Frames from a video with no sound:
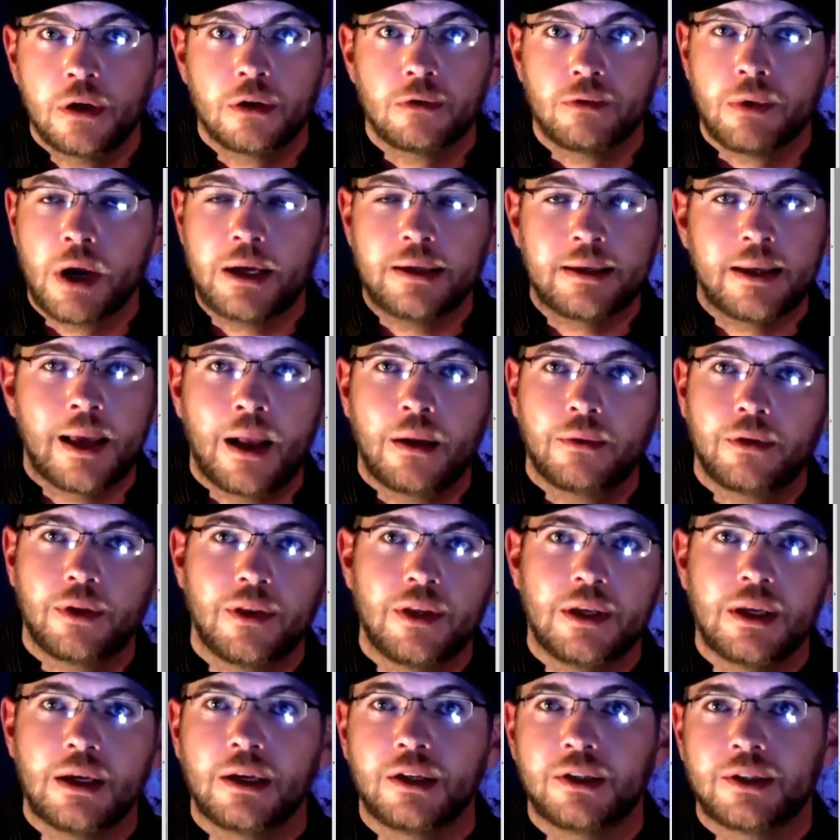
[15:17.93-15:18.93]
right down to
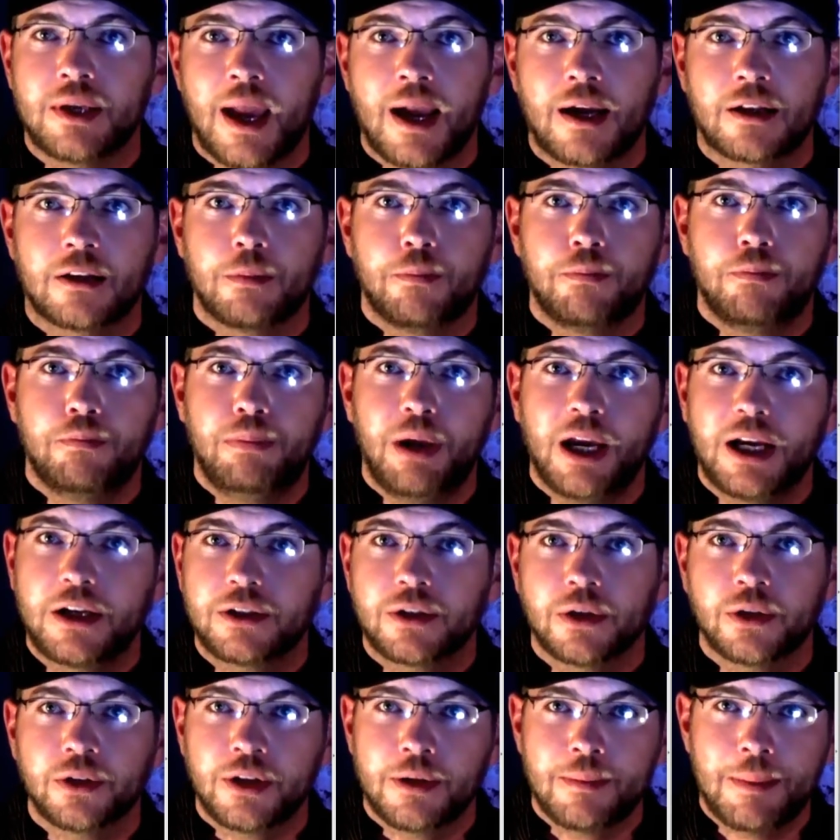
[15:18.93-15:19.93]
the exact
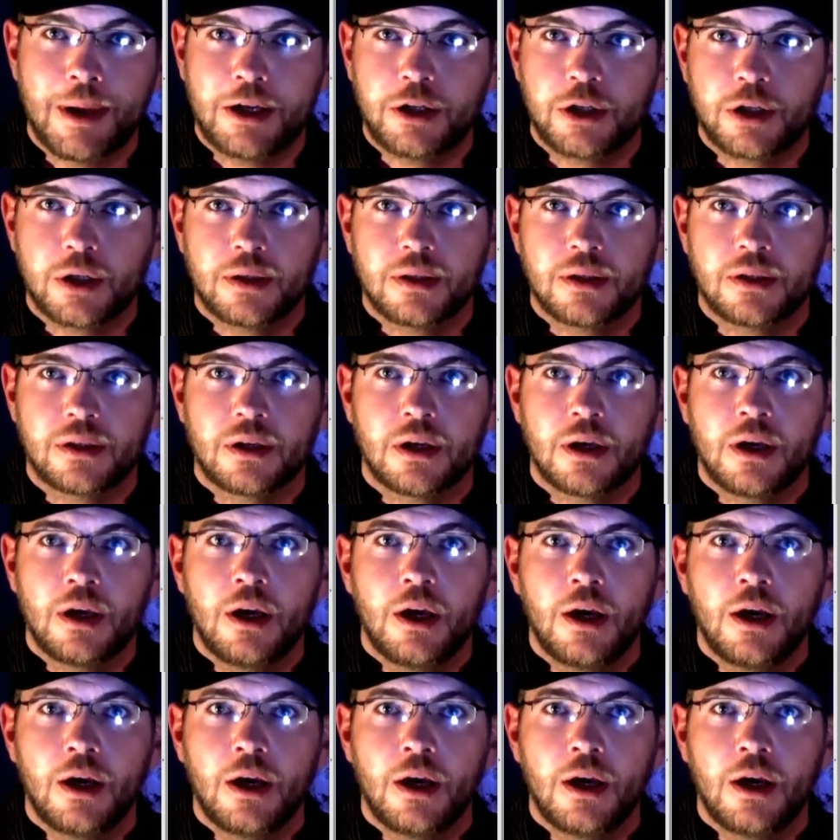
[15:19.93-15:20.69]
pixel dimensions.